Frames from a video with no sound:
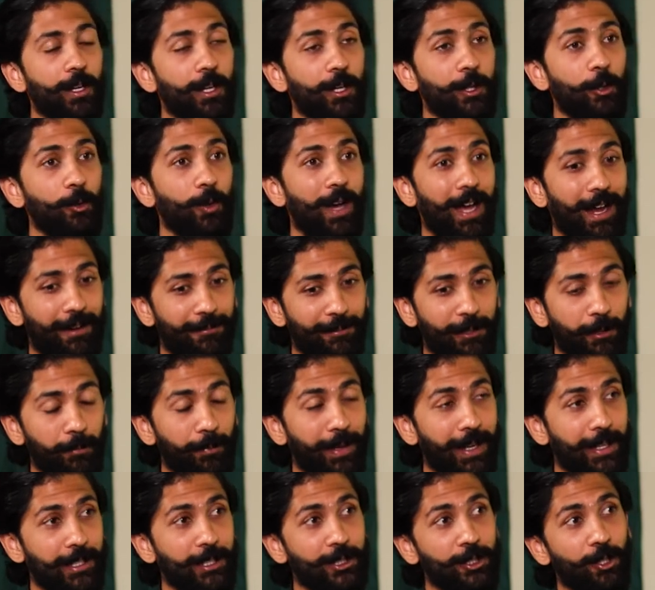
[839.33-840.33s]
You have to
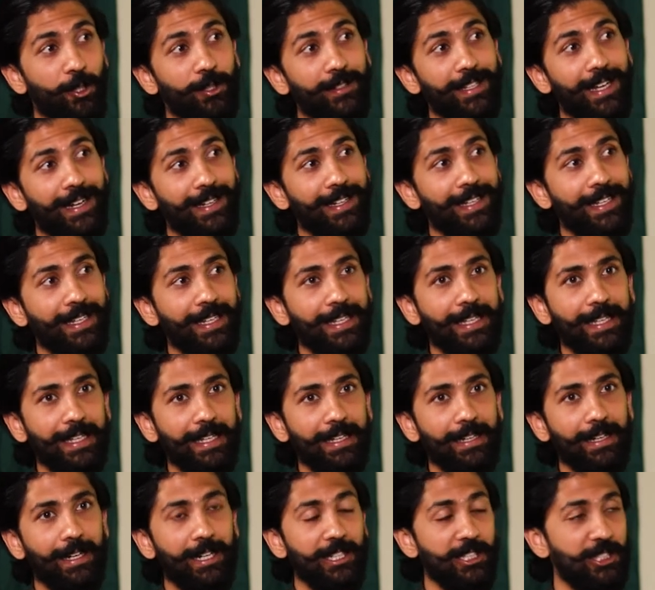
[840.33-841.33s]
make sure that he
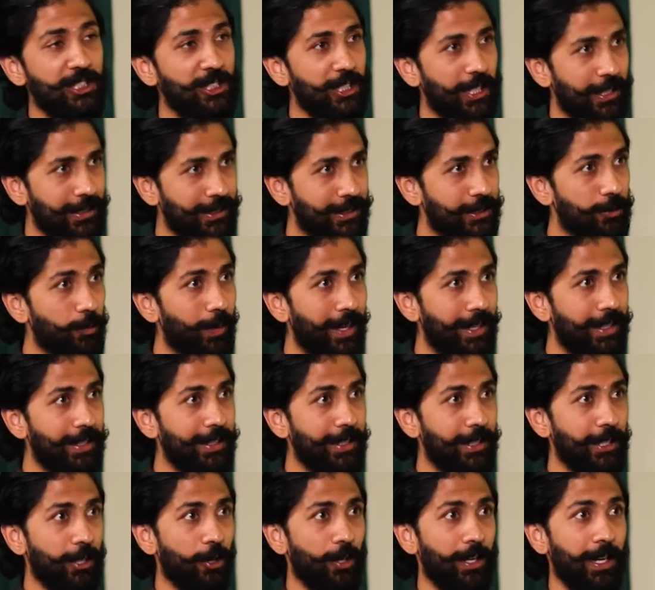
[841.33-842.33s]
adjusts well
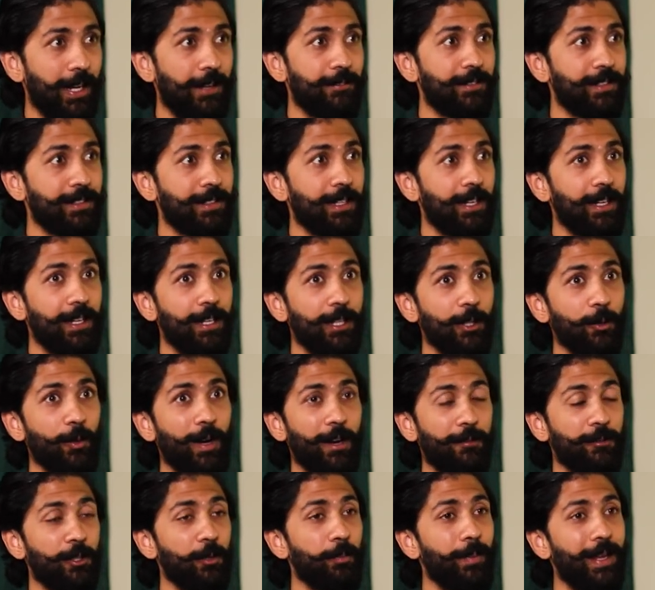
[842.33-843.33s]
into your lifestyle. You
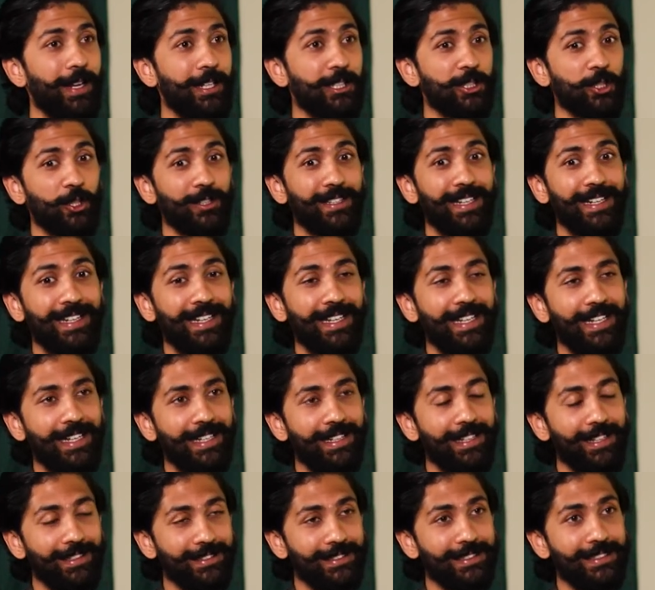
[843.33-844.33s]
have to make sure that he
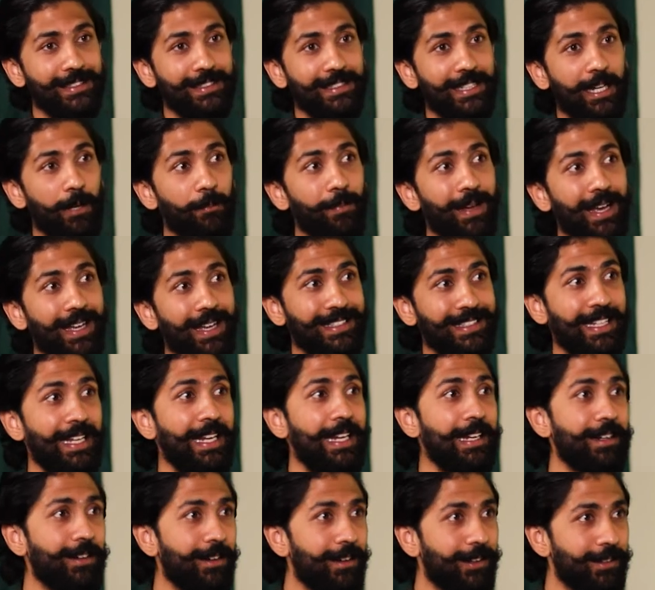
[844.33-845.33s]
doesn't come a
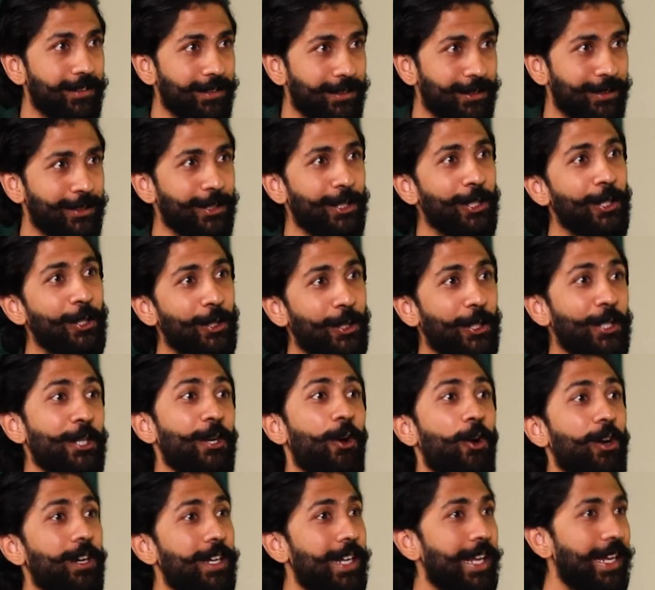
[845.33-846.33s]
hindrance to
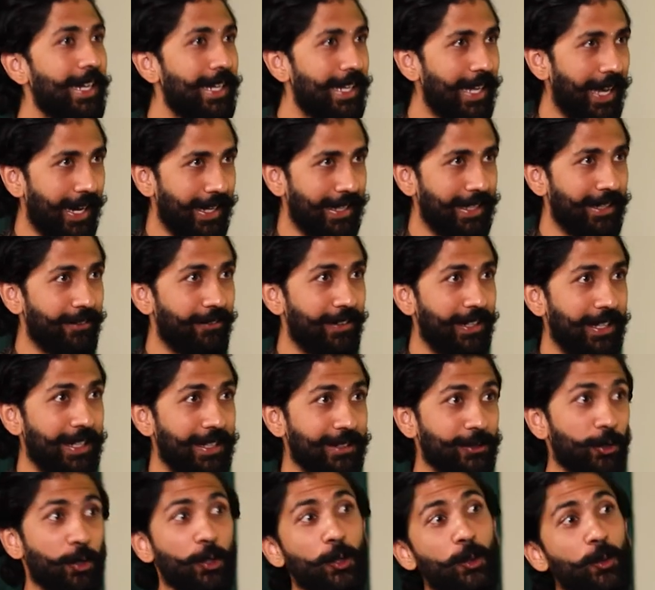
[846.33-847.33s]
your daily
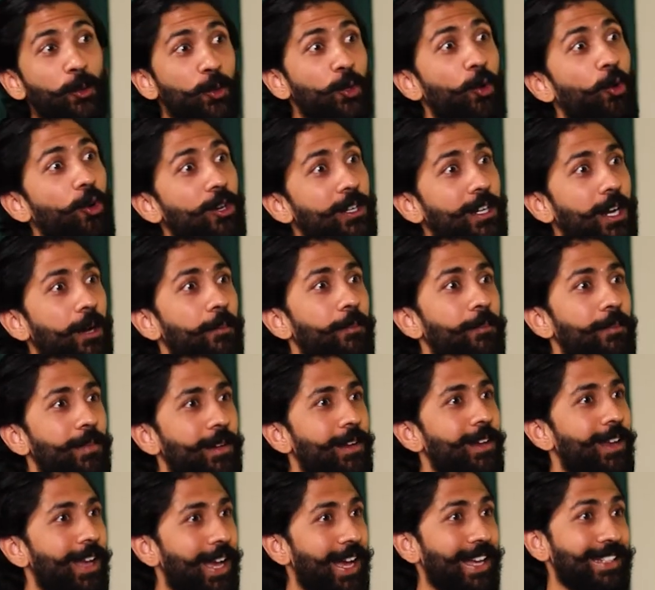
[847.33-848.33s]
activities, or you don't come
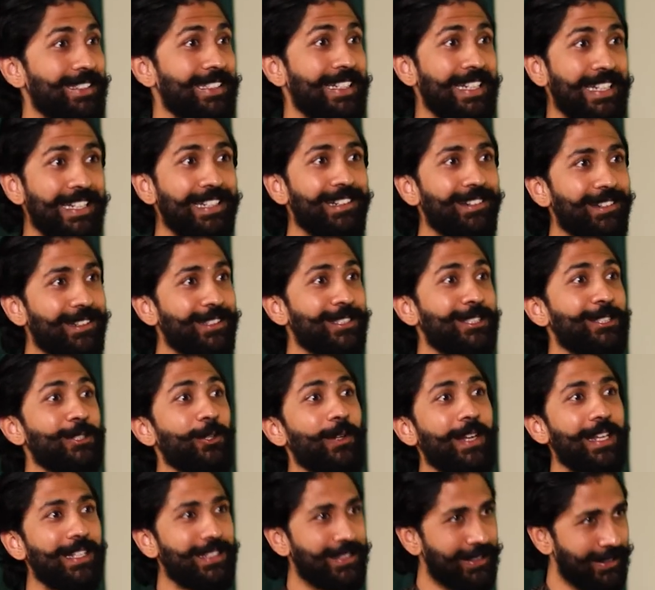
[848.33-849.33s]
as a hindrance to
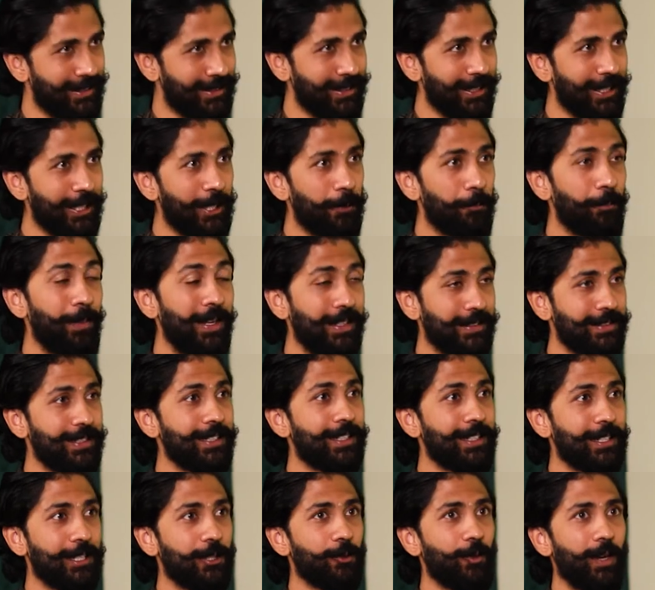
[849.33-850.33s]
his
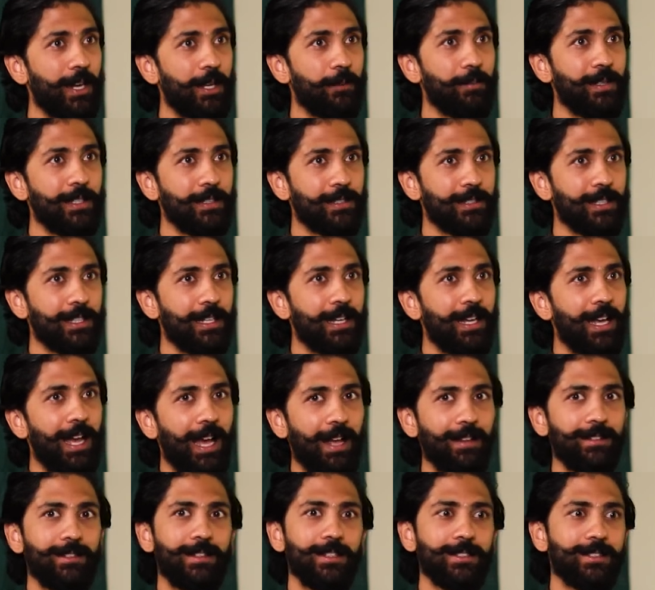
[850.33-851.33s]
basic requirements.
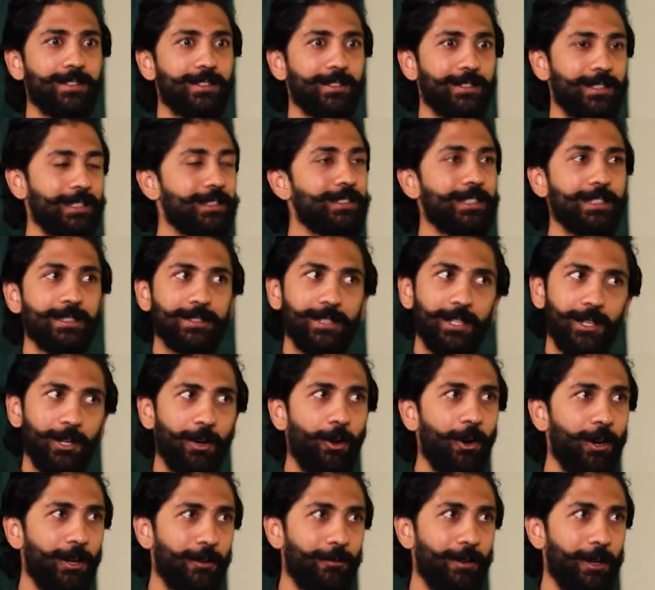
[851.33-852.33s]
And this is a
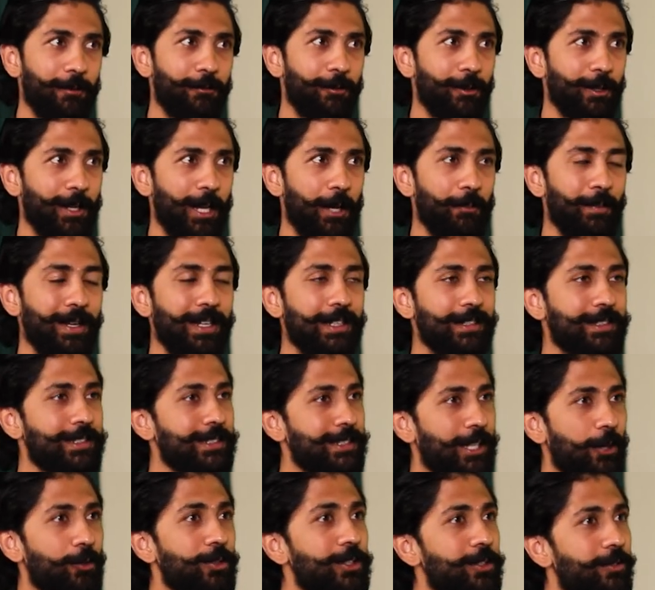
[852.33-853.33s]
lot of effort. I mean, it
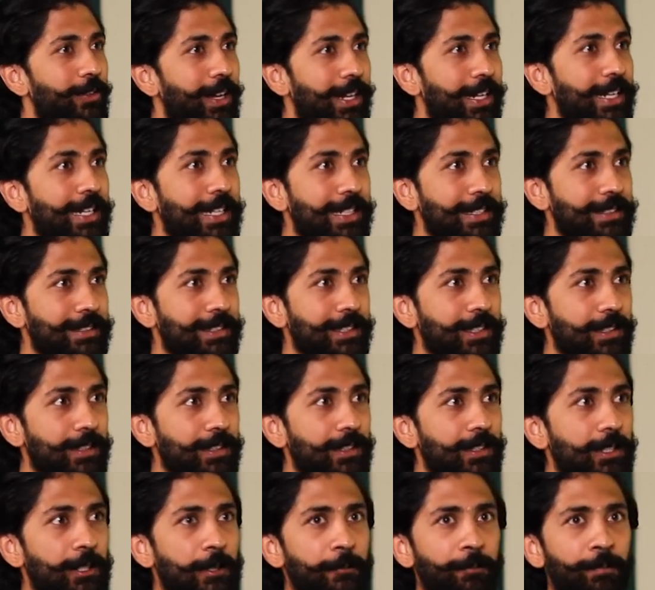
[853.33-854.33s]
sounds yeah. very easy,
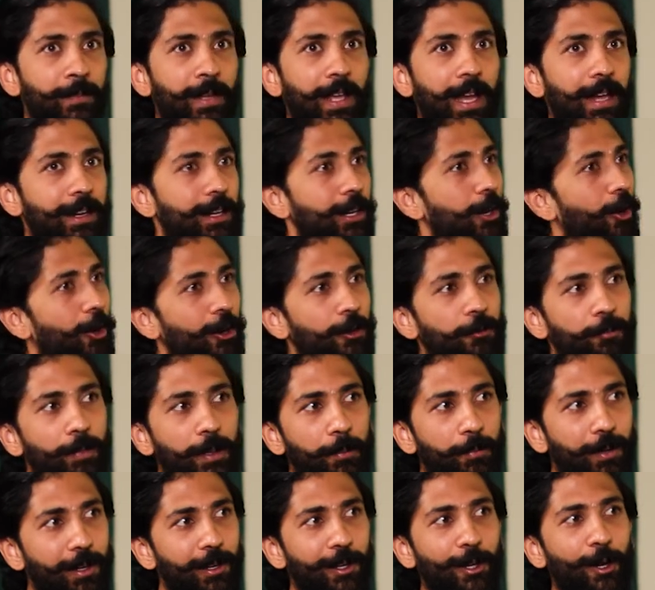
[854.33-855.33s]
and a lot of
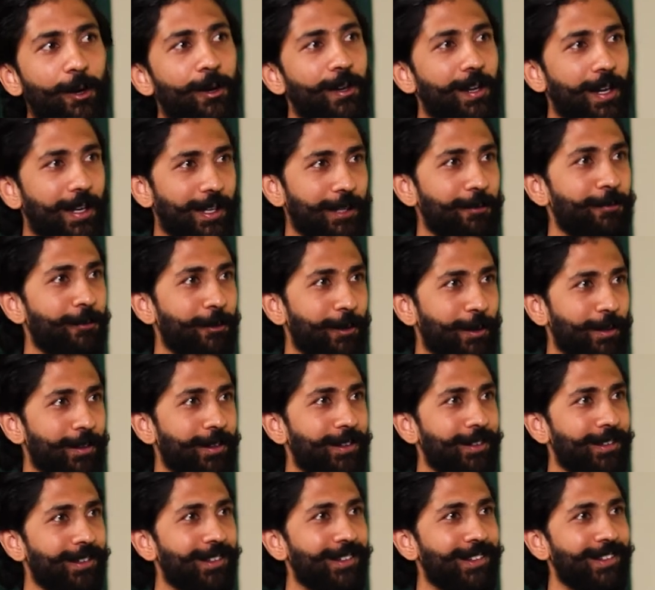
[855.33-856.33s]
people are not ready for
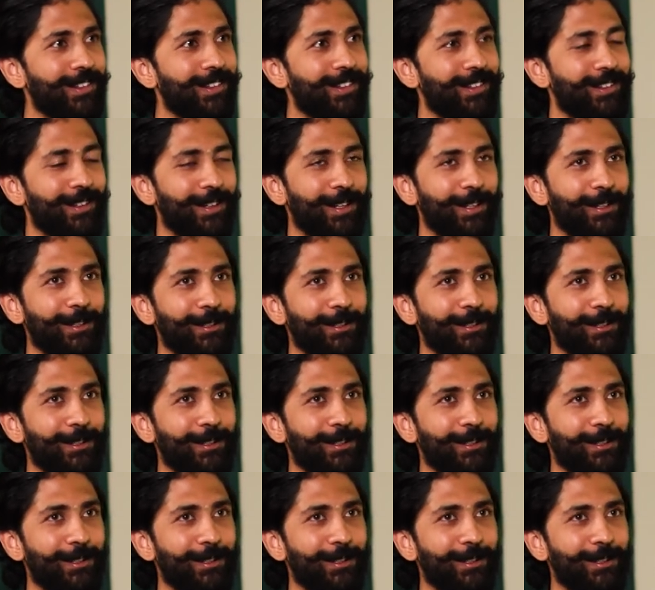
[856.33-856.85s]
it. Right?